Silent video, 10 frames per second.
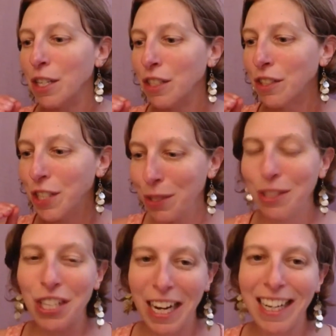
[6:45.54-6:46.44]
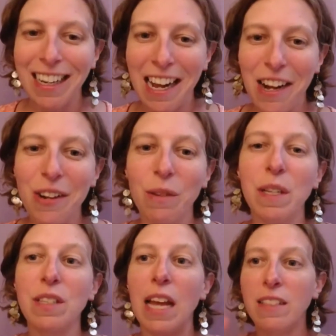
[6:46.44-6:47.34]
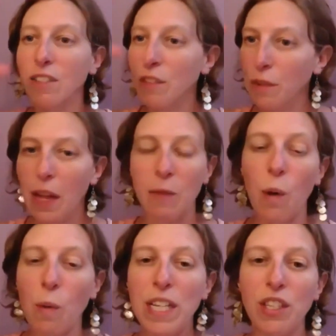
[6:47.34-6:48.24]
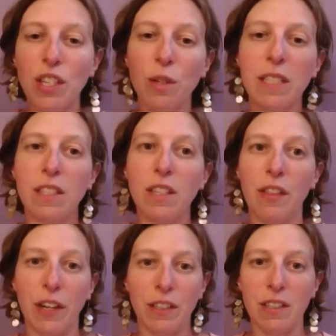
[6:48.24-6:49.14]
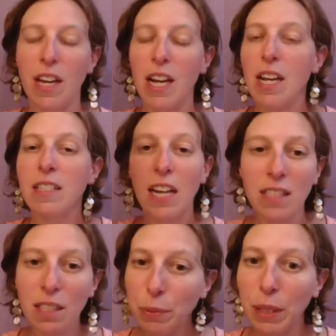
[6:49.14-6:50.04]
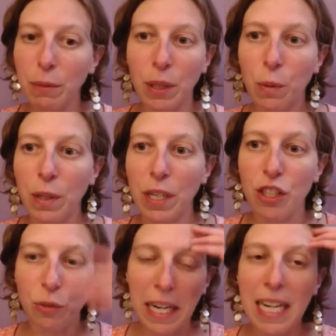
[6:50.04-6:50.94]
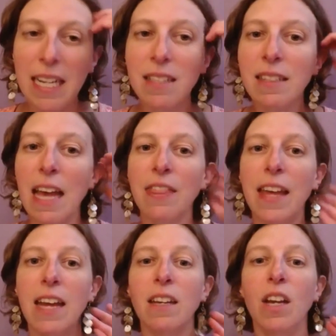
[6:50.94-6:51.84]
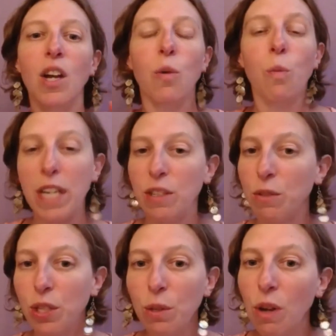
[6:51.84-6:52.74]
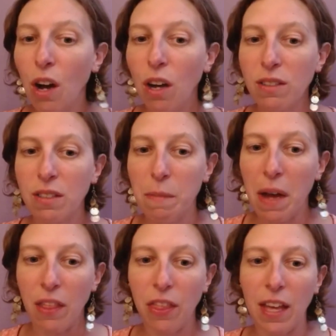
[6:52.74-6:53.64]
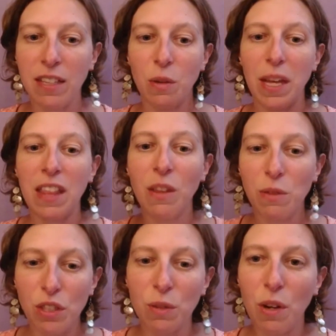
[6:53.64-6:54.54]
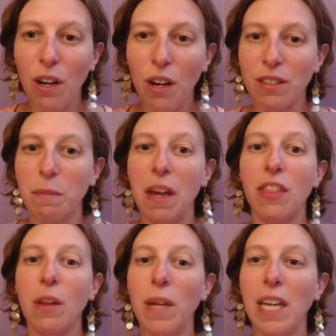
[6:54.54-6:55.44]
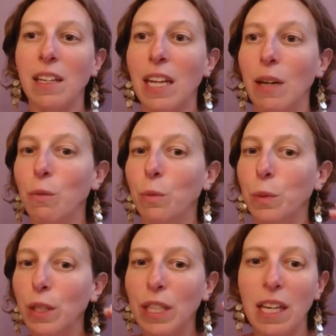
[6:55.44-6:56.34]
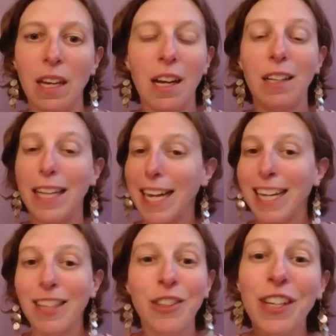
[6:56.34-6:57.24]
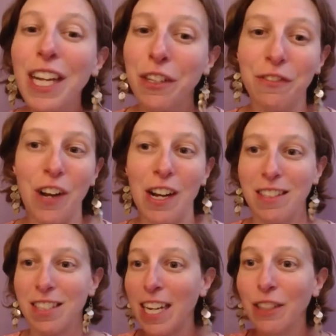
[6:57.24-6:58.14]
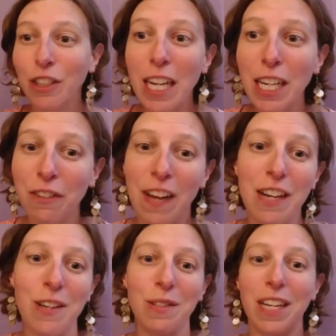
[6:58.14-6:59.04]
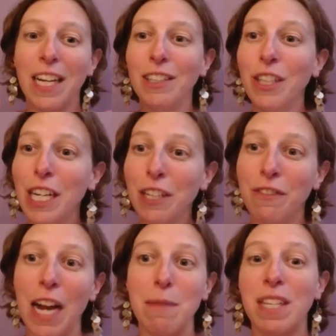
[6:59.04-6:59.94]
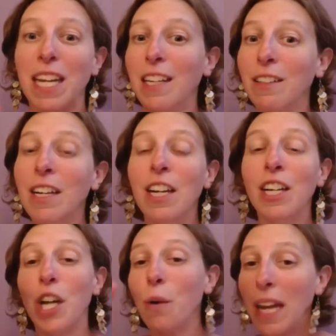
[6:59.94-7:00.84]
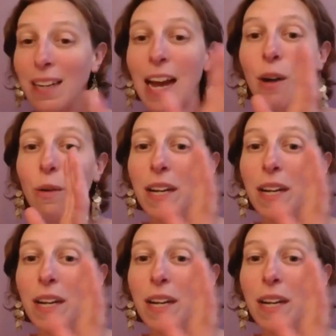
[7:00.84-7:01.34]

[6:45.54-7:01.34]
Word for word: do check it out, because and what we do is there's tons of pre-recorded trainings, and then we do 2 calls a month. And so in those 2 calls a month, then we can get really like, I can look at your fonts and I can look at your values and I can look at your vibes and I can go, okay, now